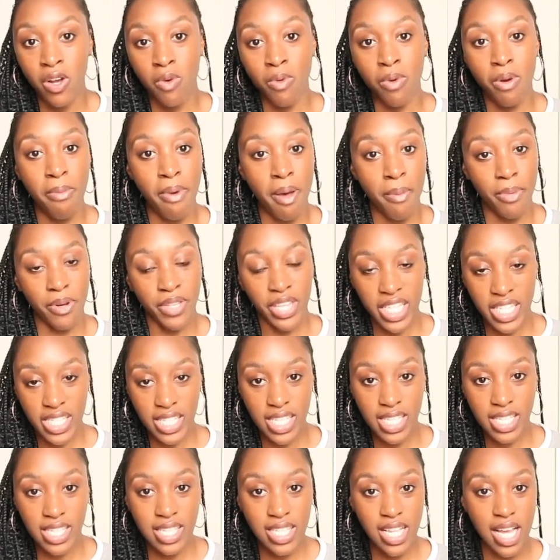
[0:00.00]
Remember, this
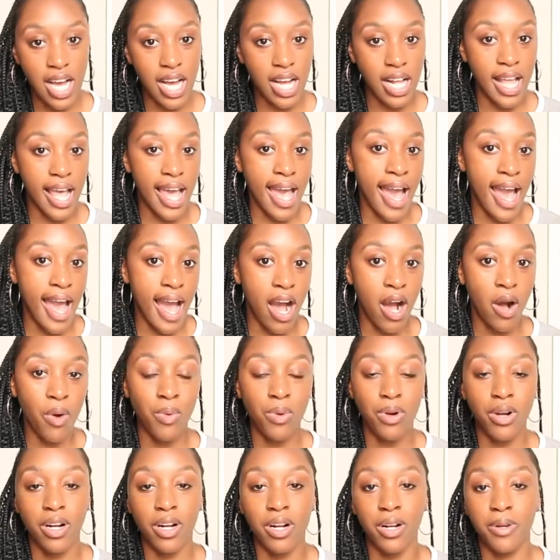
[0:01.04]
is not
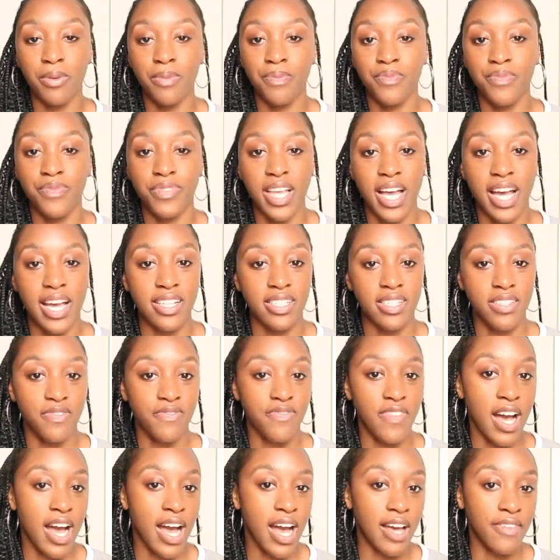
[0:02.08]
our
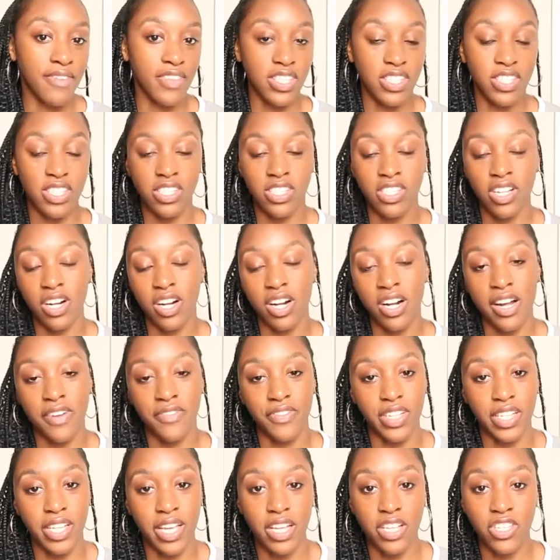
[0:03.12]
9-to-5, this is not our
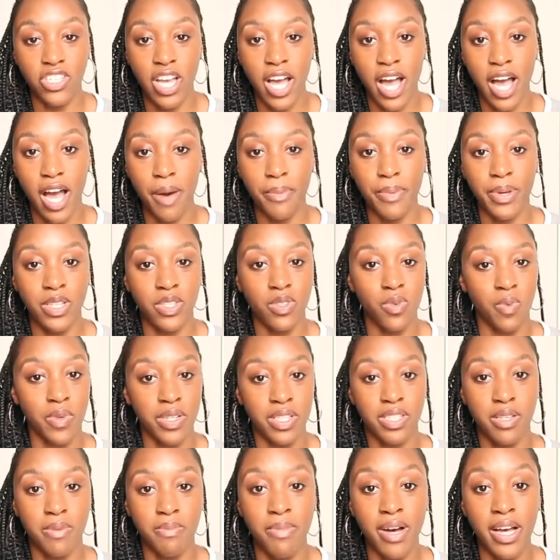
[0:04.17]
everyday job, it's
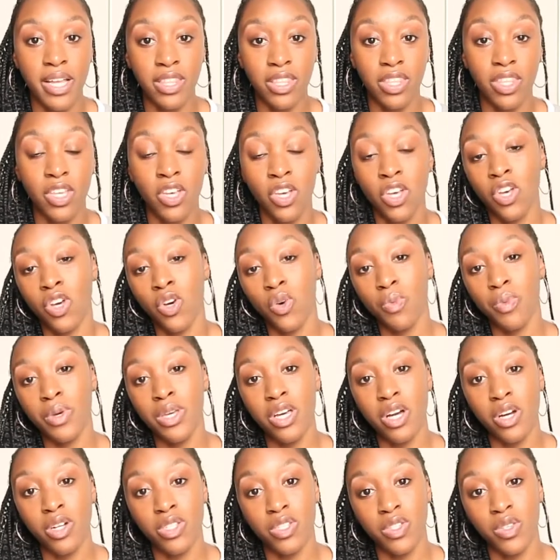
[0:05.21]
once a month. We
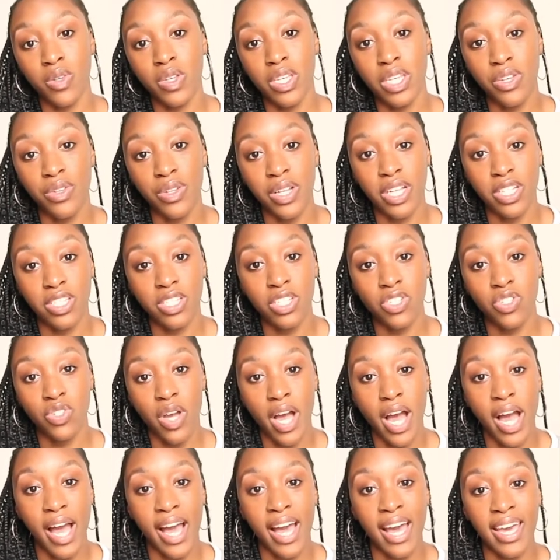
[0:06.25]
go to a unit to
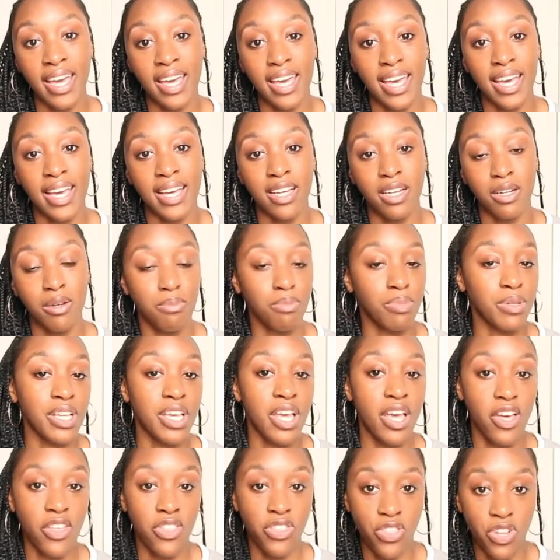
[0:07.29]
try and
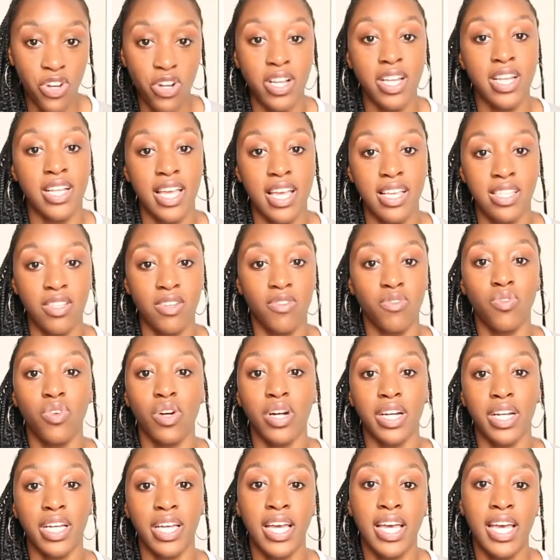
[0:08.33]
complete 30 days of
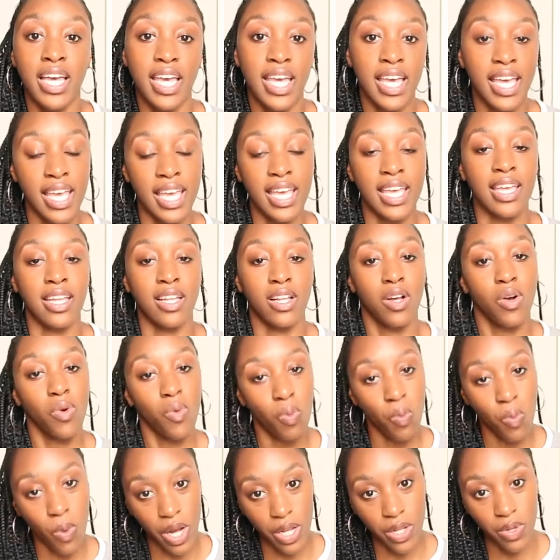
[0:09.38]
work in
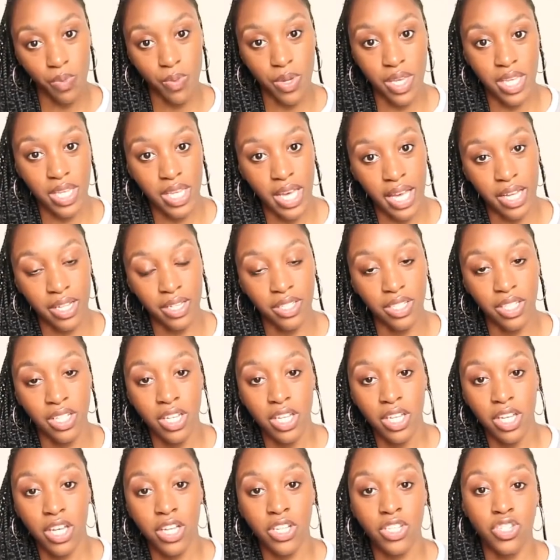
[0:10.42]
one weekend.
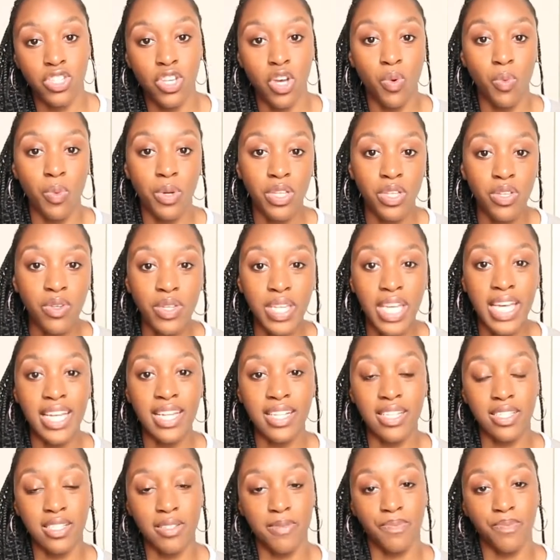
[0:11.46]
And so when you
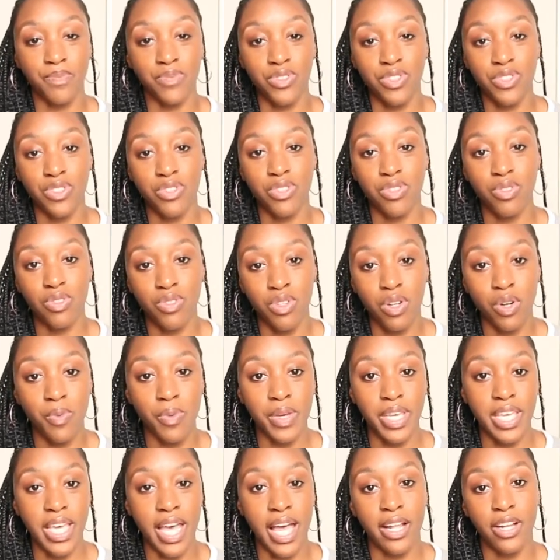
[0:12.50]
get to drill
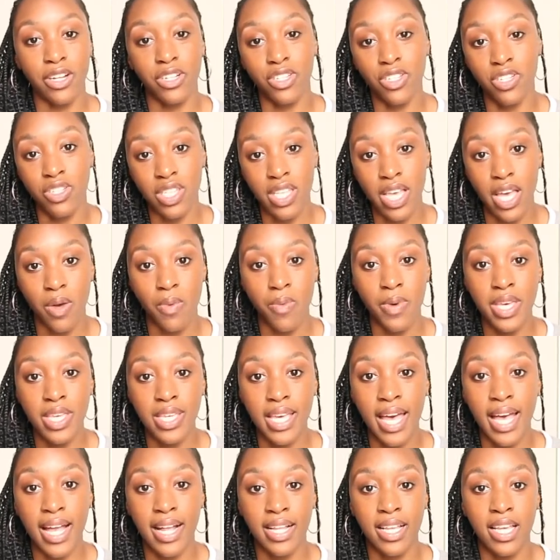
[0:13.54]
weekend or UTA
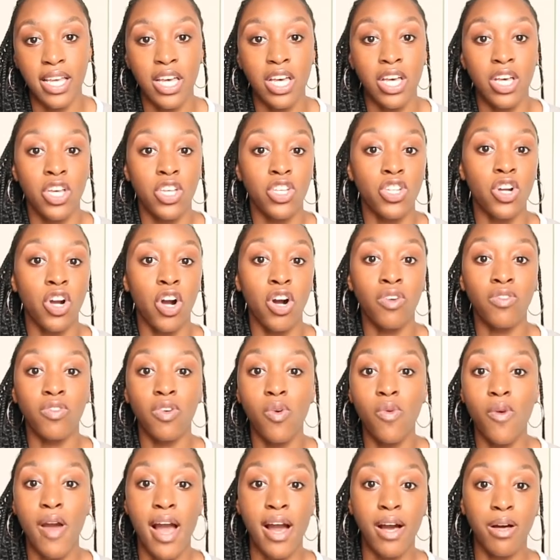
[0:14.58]
weekend, you're
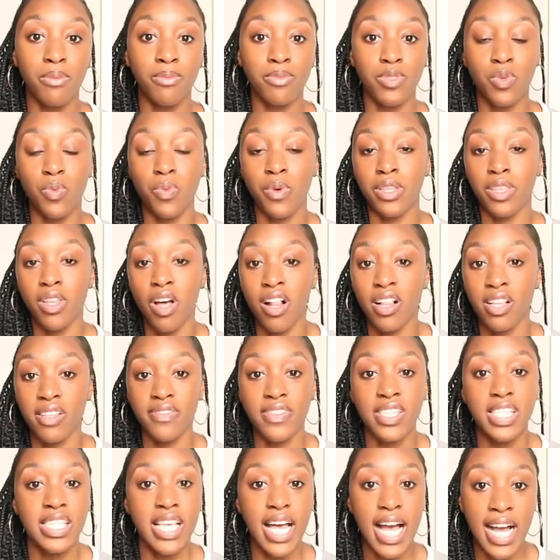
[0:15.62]
overwhelmed with all of
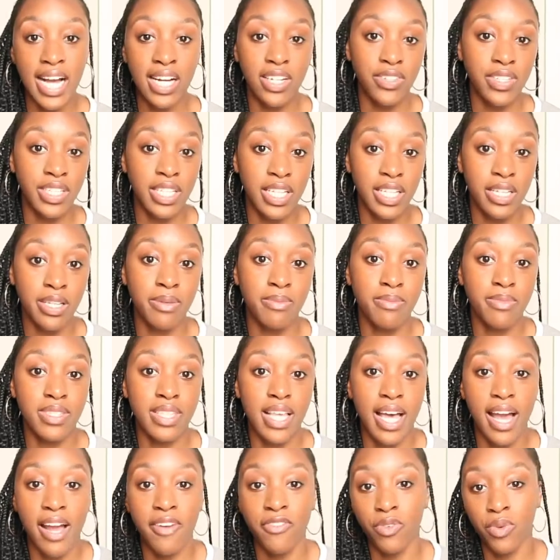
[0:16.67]
these acronyms
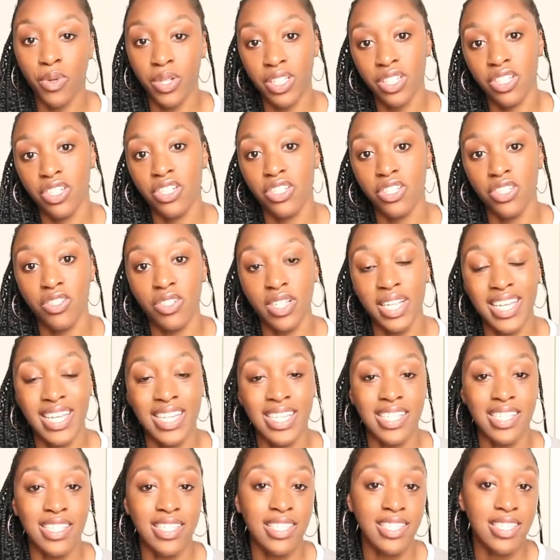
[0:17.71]
that everyone in your unit
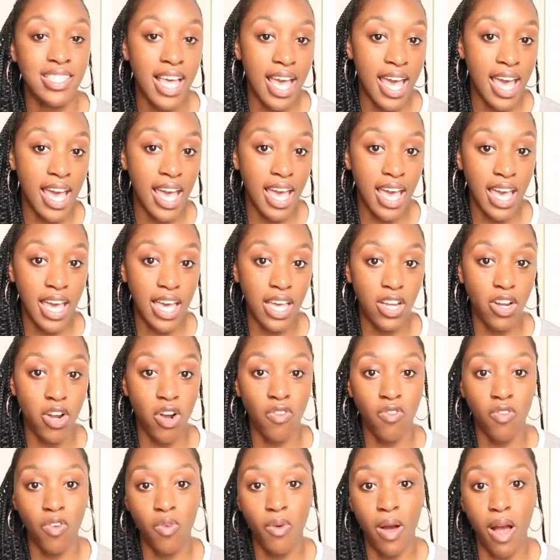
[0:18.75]
is saying, you're
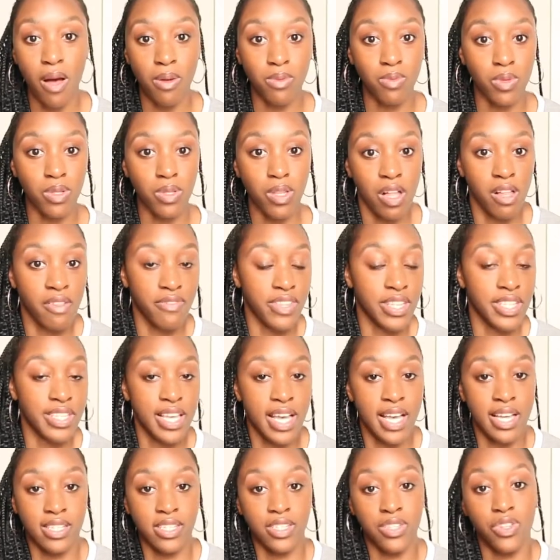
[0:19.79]
overwhelmed with all the
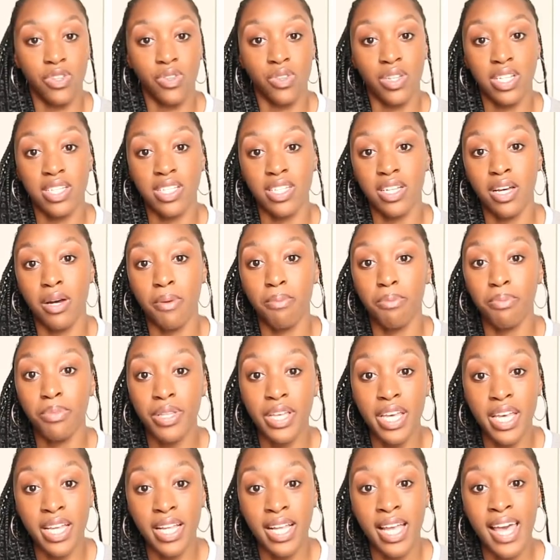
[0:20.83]
tasks that you need to
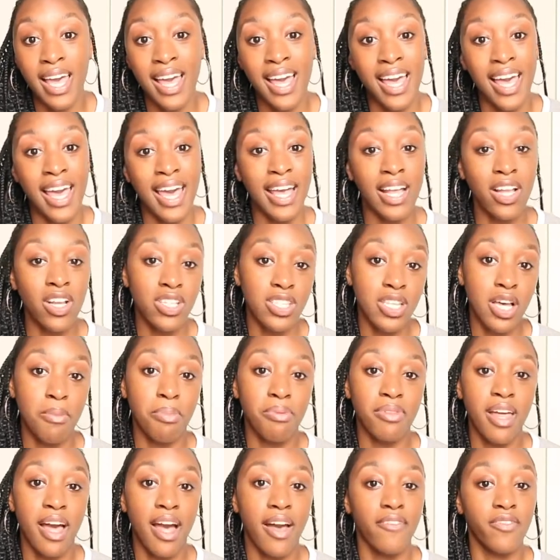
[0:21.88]
complete. And on top
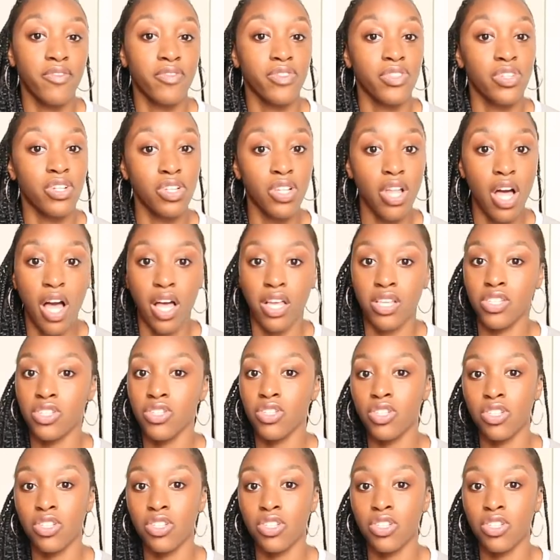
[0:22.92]
of that, you're lost.